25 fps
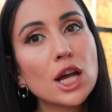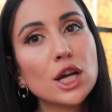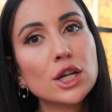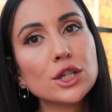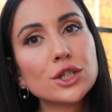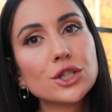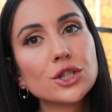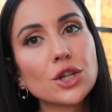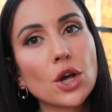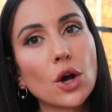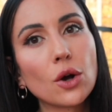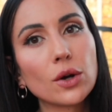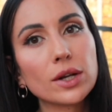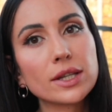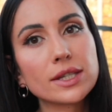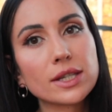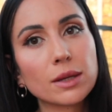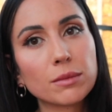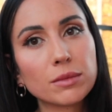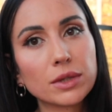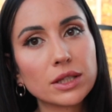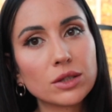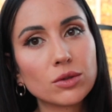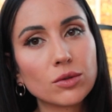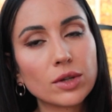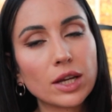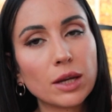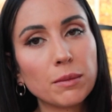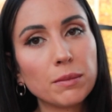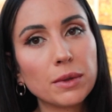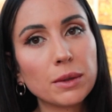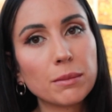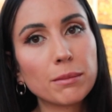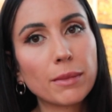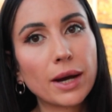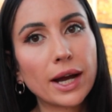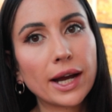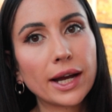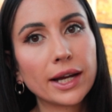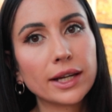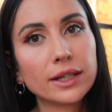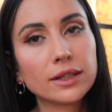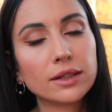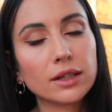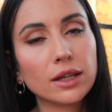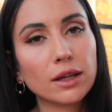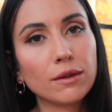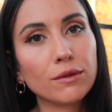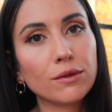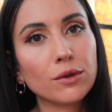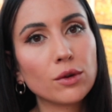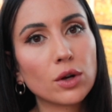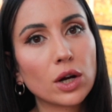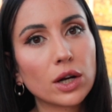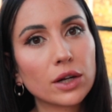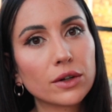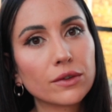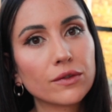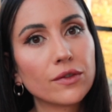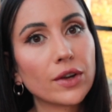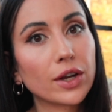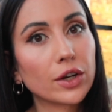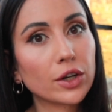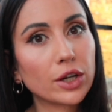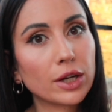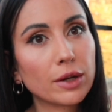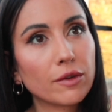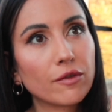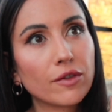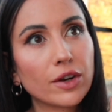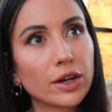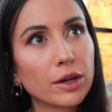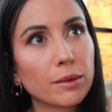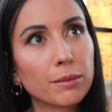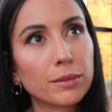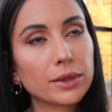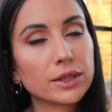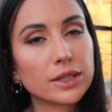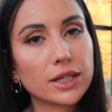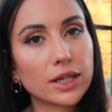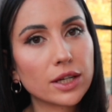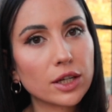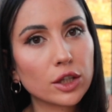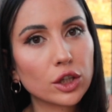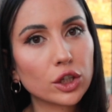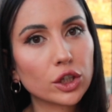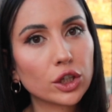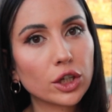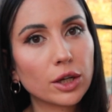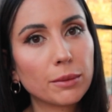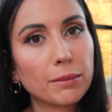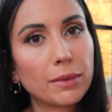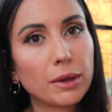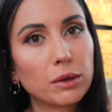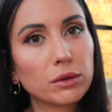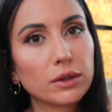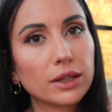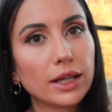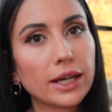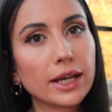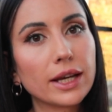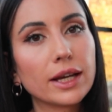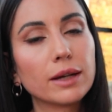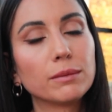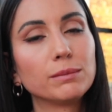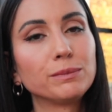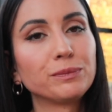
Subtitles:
So it's something to keep in mind if you are very, very particular about like